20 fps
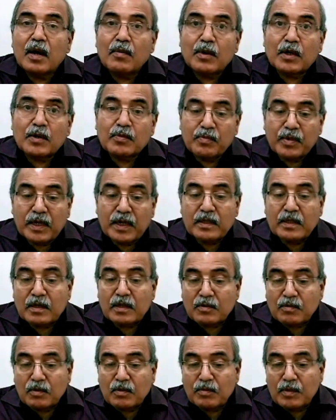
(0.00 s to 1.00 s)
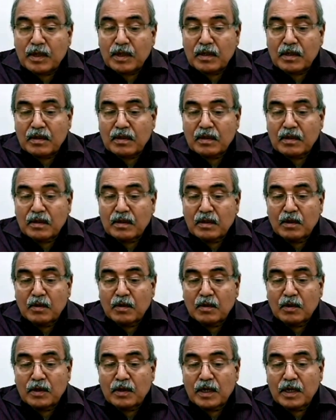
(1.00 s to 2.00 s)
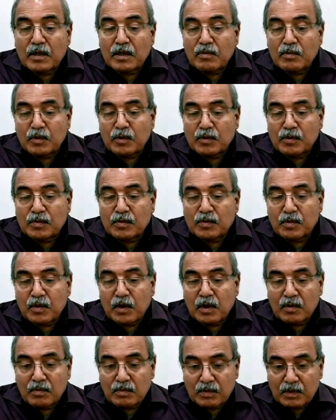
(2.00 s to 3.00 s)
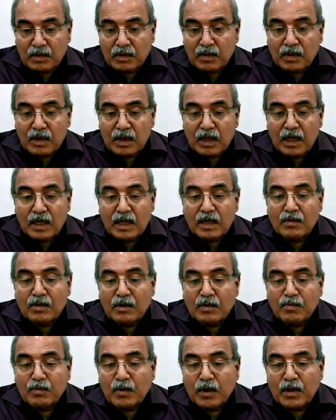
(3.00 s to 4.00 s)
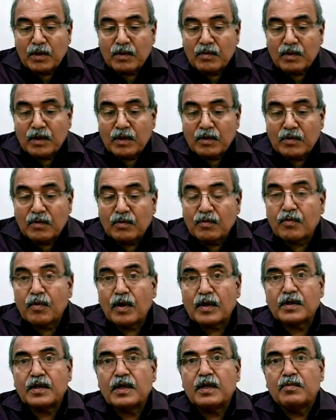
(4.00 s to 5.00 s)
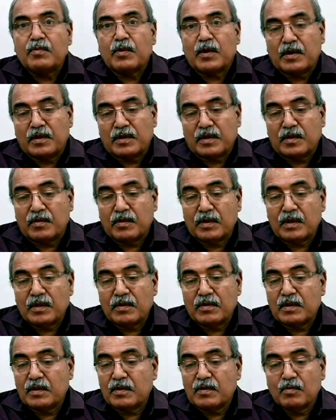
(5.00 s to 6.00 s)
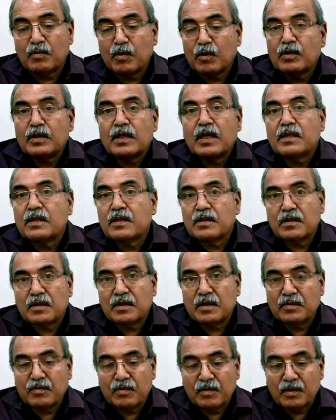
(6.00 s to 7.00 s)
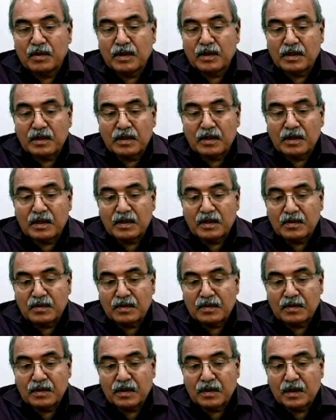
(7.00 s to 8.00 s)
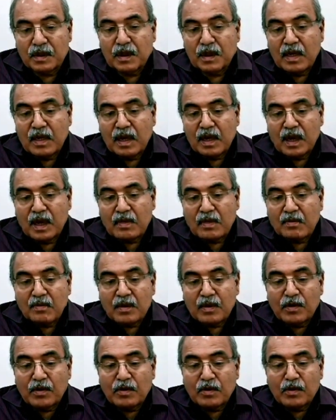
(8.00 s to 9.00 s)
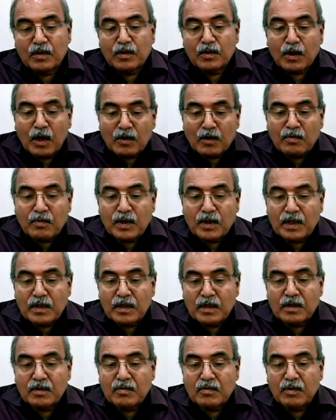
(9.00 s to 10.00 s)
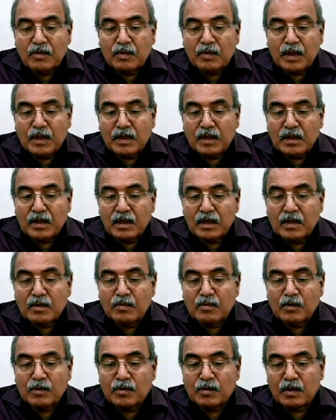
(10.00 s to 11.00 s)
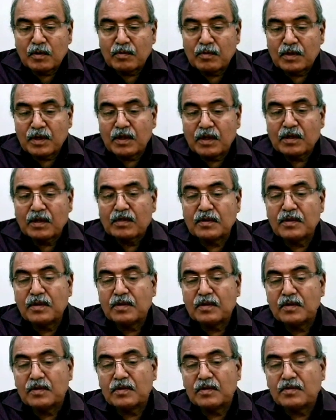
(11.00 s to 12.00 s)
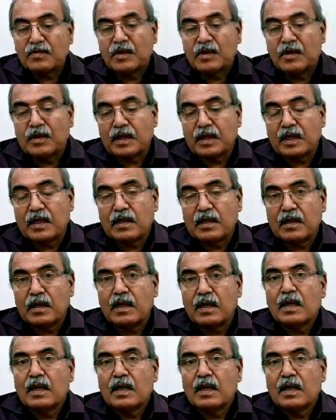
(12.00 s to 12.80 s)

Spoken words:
Among pregnant women, the lower end moves from 11.1 to 40.7. It's more than a threefold increase. And for non-pregnant women, it moves from 36 to 48.